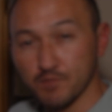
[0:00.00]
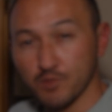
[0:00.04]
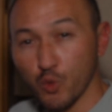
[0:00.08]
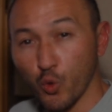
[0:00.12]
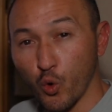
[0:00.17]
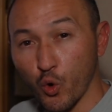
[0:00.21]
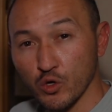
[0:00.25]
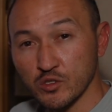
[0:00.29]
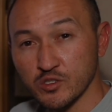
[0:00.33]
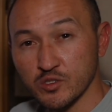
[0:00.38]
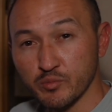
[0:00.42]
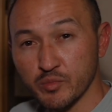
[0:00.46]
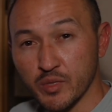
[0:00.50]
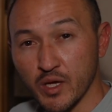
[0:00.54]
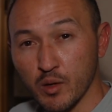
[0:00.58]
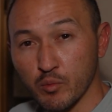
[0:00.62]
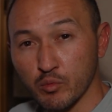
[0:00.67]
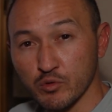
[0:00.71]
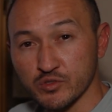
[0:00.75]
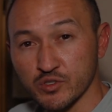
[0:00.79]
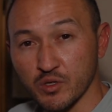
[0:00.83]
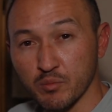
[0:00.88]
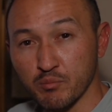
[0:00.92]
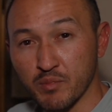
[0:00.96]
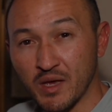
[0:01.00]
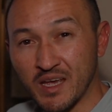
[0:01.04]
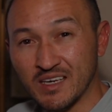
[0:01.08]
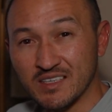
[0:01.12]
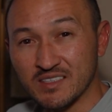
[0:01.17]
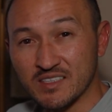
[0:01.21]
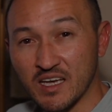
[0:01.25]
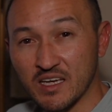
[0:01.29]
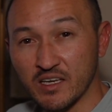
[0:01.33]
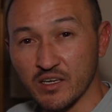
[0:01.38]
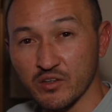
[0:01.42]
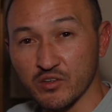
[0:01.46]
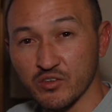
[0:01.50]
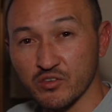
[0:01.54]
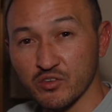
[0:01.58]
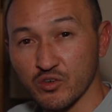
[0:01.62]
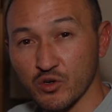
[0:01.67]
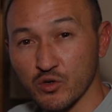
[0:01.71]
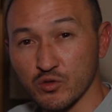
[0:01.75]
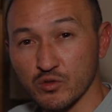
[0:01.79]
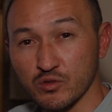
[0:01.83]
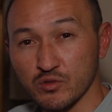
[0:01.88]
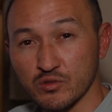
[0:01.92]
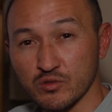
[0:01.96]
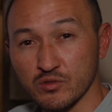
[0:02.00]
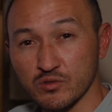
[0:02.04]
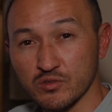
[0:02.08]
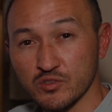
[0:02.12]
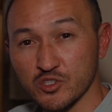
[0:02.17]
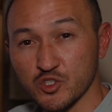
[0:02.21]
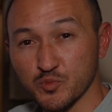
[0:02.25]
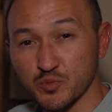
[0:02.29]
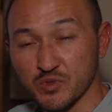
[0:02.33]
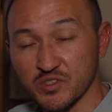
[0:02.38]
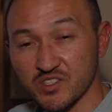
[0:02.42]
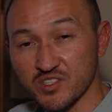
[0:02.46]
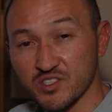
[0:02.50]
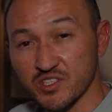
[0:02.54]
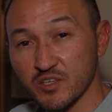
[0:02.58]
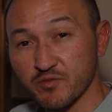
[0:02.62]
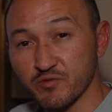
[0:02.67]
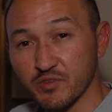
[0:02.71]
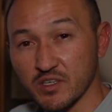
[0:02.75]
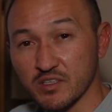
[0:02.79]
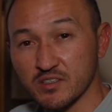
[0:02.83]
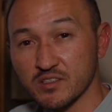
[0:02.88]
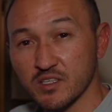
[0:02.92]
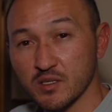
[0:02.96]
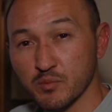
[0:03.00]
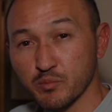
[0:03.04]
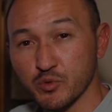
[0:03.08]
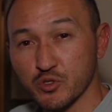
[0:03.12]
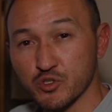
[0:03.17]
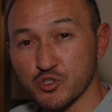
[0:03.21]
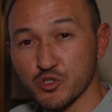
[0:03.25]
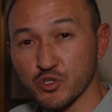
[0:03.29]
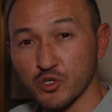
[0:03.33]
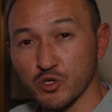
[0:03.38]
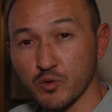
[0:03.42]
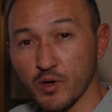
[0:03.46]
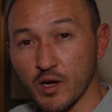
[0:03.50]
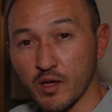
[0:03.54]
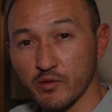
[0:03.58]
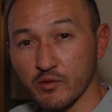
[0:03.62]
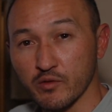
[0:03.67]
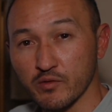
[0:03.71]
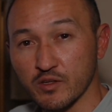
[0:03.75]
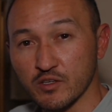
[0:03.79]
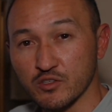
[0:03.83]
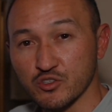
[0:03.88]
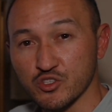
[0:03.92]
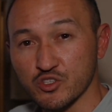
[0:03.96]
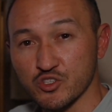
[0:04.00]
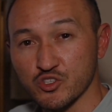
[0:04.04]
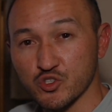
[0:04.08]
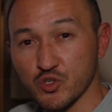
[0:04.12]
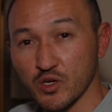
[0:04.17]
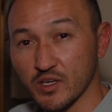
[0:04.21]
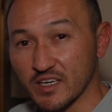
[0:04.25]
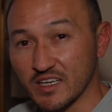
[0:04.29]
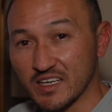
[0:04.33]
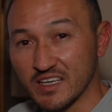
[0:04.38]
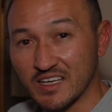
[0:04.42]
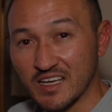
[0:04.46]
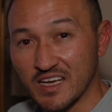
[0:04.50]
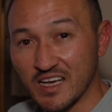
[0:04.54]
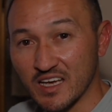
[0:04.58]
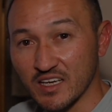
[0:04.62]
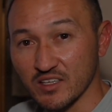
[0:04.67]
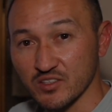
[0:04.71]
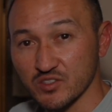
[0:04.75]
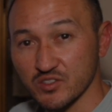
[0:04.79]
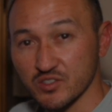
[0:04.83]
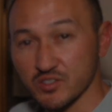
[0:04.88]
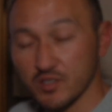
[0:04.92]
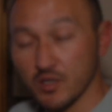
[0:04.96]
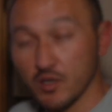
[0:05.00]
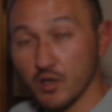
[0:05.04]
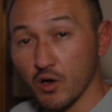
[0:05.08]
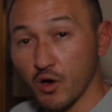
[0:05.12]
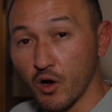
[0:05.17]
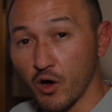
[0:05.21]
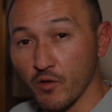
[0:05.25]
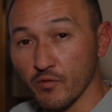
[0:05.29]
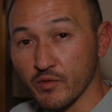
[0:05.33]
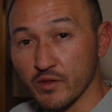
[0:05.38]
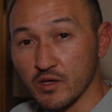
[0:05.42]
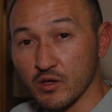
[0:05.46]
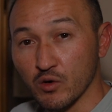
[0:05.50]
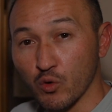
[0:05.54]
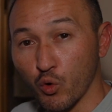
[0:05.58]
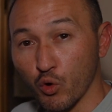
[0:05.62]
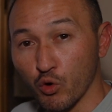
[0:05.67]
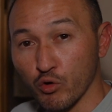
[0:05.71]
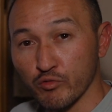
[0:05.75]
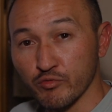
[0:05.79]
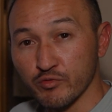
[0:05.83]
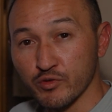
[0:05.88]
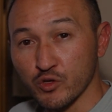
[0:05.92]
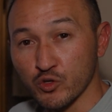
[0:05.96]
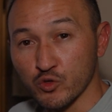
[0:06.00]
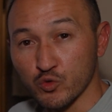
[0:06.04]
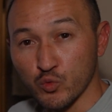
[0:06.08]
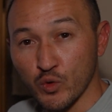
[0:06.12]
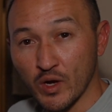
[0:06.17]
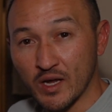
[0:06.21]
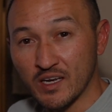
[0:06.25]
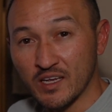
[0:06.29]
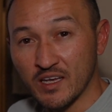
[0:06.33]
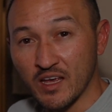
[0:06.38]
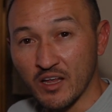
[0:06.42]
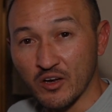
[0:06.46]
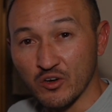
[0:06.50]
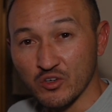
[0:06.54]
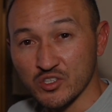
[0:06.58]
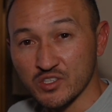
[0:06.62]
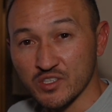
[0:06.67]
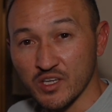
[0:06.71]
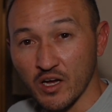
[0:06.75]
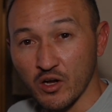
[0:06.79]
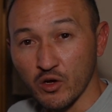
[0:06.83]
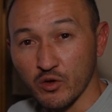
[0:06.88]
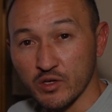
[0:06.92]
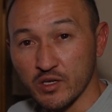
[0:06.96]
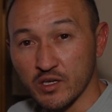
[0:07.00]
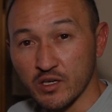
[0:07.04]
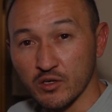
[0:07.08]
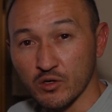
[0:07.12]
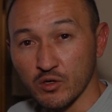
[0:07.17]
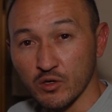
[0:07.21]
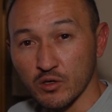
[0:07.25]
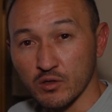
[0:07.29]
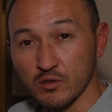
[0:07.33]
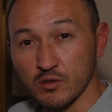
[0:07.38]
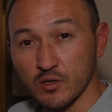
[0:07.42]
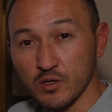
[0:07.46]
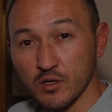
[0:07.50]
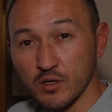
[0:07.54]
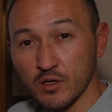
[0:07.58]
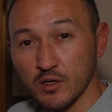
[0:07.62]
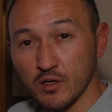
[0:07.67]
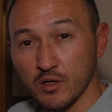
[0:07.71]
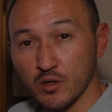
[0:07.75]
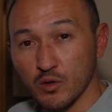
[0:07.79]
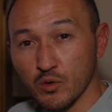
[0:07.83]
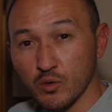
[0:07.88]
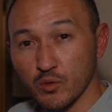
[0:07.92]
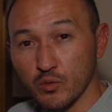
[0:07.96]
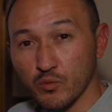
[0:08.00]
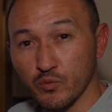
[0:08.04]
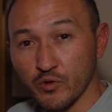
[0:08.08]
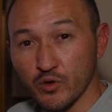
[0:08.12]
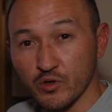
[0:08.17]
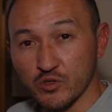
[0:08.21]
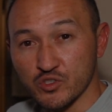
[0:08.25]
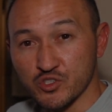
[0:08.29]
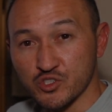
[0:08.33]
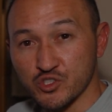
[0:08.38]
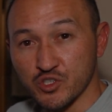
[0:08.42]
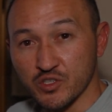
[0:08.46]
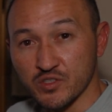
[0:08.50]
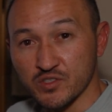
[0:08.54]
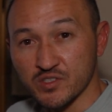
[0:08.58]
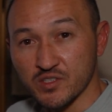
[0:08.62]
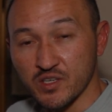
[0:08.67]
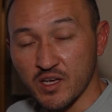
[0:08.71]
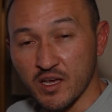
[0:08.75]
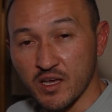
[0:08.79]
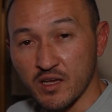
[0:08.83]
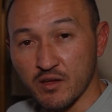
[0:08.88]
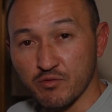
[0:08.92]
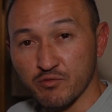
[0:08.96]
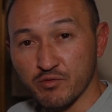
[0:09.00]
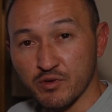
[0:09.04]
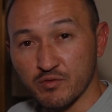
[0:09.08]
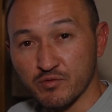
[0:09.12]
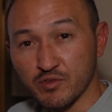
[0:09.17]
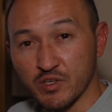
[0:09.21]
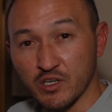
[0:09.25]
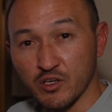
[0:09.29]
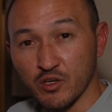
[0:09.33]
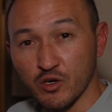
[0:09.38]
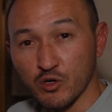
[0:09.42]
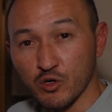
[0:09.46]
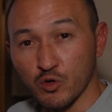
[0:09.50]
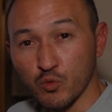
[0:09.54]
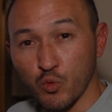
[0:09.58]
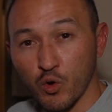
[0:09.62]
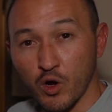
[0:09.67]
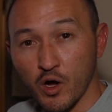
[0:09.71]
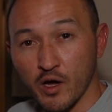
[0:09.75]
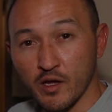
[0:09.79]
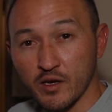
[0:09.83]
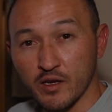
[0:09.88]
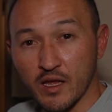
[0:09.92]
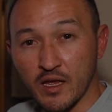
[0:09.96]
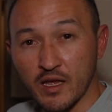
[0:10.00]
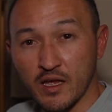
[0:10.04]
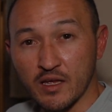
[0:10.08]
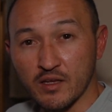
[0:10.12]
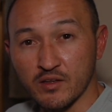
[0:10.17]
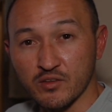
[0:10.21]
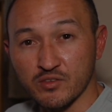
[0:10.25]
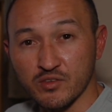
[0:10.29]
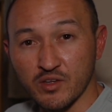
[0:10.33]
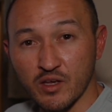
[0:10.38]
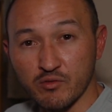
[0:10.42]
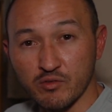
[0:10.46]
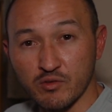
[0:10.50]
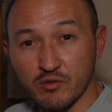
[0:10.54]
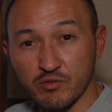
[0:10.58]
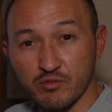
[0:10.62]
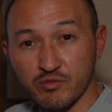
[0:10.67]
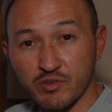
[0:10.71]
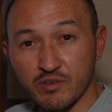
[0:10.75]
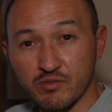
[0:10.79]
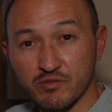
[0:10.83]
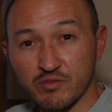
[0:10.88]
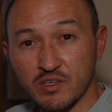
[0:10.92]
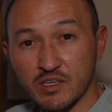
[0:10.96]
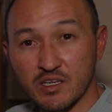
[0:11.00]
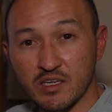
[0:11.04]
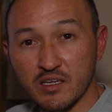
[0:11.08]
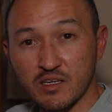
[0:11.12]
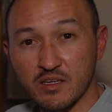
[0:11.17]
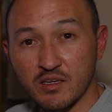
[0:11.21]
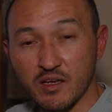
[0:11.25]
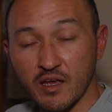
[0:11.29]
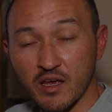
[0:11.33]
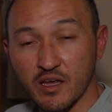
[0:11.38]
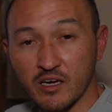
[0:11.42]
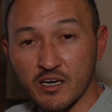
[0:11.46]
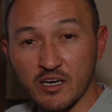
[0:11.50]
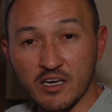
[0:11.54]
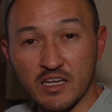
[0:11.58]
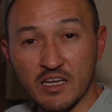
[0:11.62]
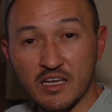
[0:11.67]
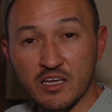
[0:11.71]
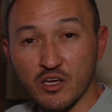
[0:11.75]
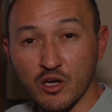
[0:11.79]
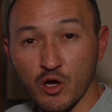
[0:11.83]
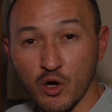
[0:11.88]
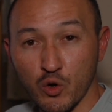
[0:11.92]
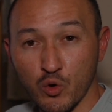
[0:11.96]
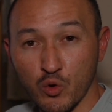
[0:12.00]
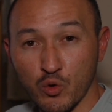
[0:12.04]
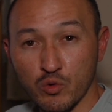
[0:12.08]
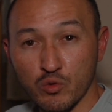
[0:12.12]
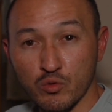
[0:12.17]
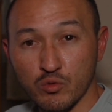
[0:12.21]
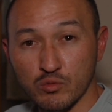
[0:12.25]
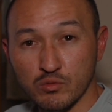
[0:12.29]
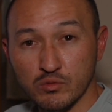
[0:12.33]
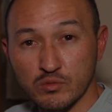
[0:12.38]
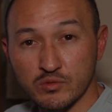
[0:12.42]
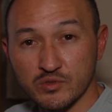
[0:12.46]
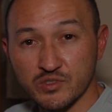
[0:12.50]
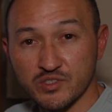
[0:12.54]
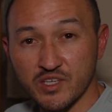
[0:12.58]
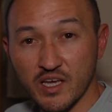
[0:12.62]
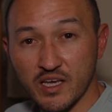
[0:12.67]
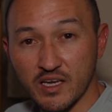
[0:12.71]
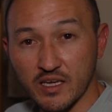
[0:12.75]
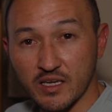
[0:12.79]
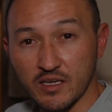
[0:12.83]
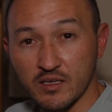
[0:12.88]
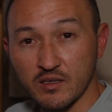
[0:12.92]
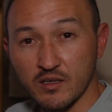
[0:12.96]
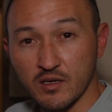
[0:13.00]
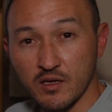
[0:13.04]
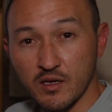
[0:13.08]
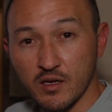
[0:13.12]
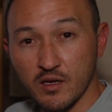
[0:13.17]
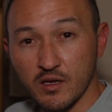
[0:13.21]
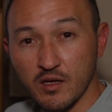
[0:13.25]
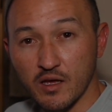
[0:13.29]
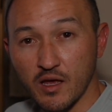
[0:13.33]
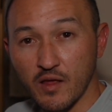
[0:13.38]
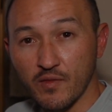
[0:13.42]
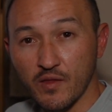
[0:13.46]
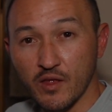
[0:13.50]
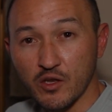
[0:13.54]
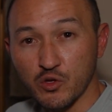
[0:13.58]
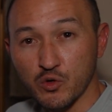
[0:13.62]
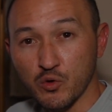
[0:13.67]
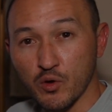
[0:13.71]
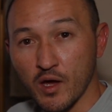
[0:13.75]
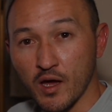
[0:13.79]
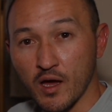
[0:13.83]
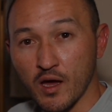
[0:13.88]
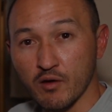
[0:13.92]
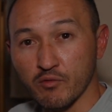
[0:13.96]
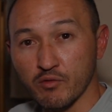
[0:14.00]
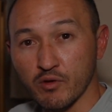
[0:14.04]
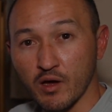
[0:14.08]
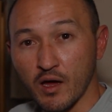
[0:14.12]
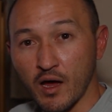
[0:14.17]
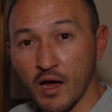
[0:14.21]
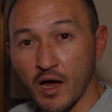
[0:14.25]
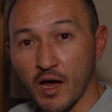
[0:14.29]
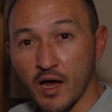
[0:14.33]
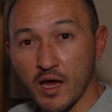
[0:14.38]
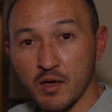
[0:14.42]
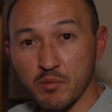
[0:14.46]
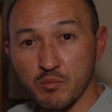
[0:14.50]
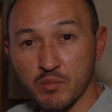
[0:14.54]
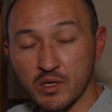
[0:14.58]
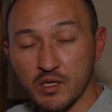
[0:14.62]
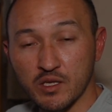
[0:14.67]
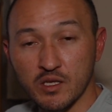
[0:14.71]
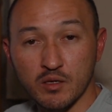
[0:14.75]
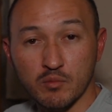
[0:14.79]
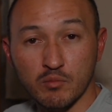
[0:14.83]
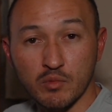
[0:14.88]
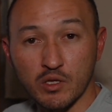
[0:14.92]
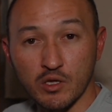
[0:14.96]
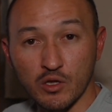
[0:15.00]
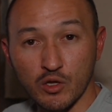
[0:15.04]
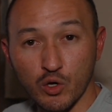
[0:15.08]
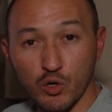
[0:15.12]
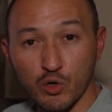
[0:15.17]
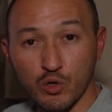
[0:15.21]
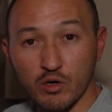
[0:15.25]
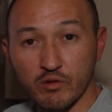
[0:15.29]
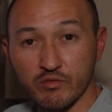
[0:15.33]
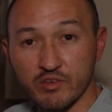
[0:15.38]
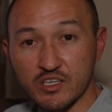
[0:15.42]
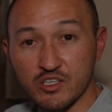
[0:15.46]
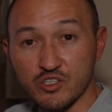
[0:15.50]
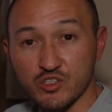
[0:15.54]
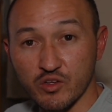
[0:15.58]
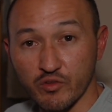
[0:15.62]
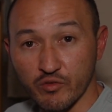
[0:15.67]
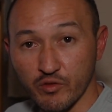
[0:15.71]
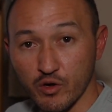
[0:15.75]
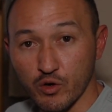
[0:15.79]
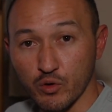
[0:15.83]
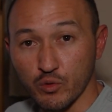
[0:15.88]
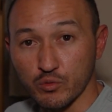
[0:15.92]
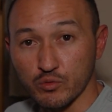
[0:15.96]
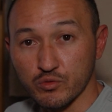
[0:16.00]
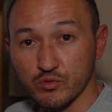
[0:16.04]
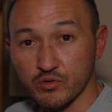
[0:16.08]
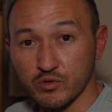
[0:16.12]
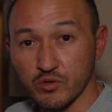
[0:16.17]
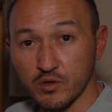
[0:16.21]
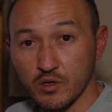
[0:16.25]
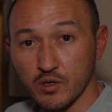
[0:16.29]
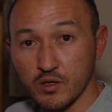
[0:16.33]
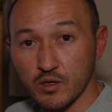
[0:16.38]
or to be able to maintain a certain specific temperature rather than just try to guess. On the oil-filled radiator style heater, there's just a 1500 watt, a 750, and an eco setting, and then you have a high, medium, and low of each of those.